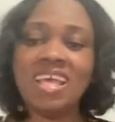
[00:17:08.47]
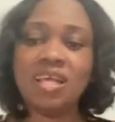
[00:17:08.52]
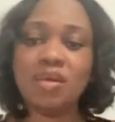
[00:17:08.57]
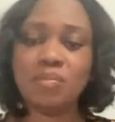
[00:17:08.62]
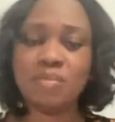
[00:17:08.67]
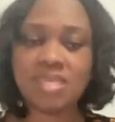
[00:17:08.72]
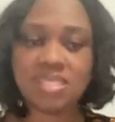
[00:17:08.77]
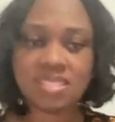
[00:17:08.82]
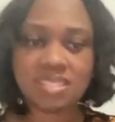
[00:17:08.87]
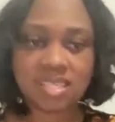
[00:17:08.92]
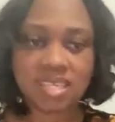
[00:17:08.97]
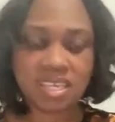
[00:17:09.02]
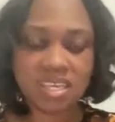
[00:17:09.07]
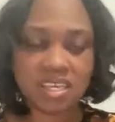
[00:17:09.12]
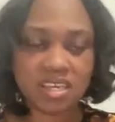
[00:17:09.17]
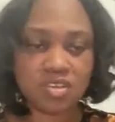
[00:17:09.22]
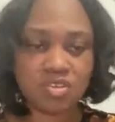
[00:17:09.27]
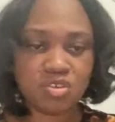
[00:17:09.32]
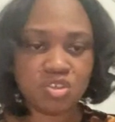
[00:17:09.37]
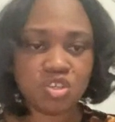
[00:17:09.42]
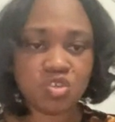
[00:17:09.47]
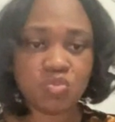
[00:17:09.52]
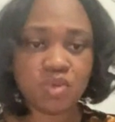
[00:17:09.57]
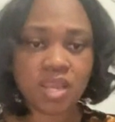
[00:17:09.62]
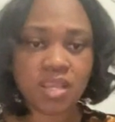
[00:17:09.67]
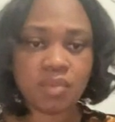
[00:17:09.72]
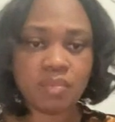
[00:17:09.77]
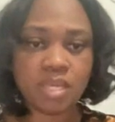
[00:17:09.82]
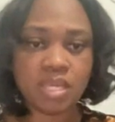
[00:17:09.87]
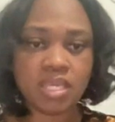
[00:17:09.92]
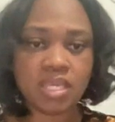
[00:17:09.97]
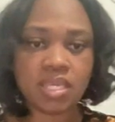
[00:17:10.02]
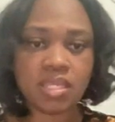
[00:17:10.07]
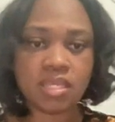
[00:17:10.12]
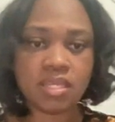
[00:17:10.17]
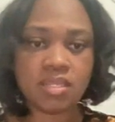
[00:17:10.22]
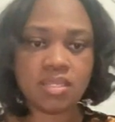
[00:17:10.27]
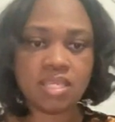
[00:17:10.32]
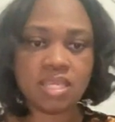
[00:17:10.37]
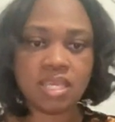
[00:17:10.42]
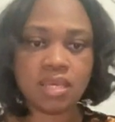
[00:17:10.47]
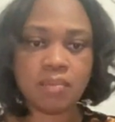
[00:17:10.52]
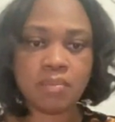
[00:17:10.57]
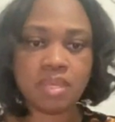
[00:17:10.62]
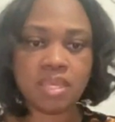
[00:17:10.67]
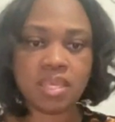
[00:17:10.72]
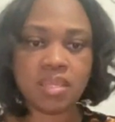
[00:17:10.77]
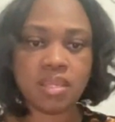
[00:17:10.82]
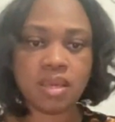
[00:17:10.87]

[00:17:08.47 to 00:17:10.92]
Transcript: Let me see here. Do you recommend getting a DMV